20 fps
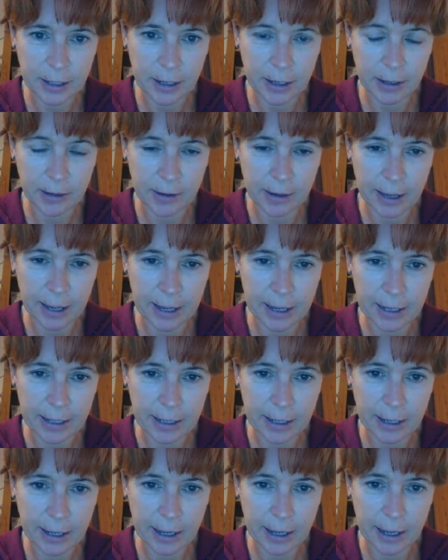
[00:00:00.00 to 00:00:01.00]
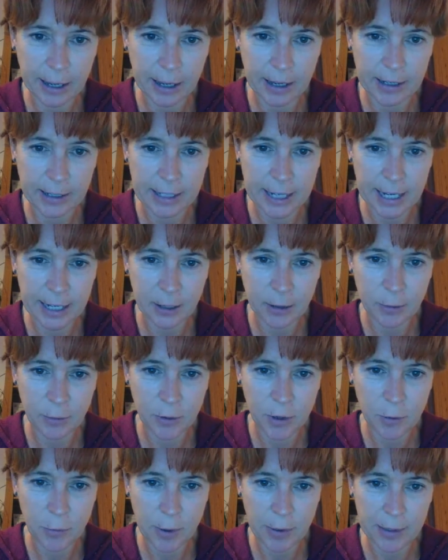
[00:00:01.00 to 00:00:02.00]
Okay. And Dana, who are
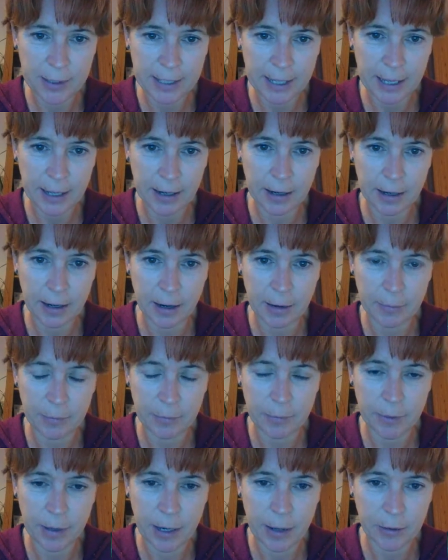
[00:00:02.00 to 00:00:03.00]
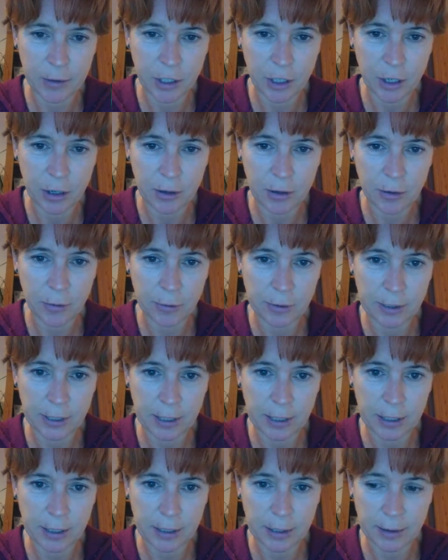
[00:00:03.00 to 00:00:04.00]
you with? Is that another student, or is
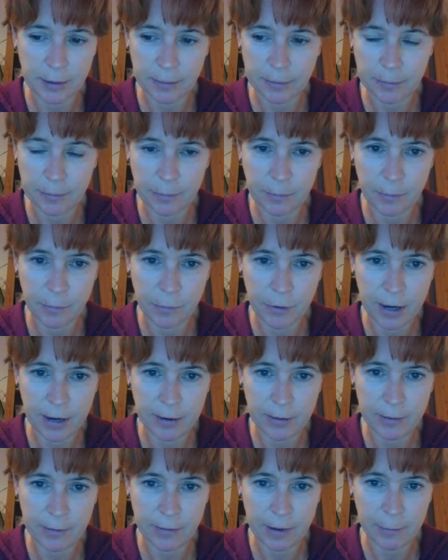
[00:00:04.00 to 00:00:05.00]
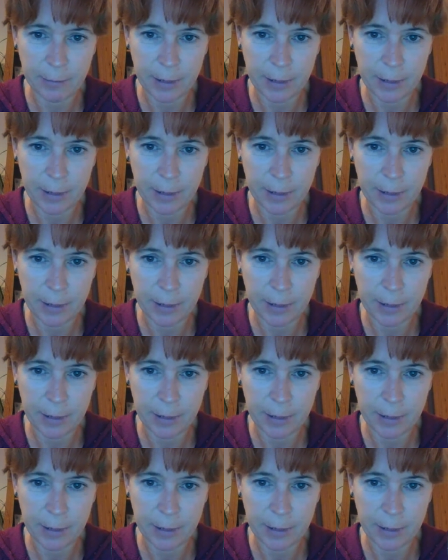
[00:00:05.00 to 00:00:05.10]
that a friend, family?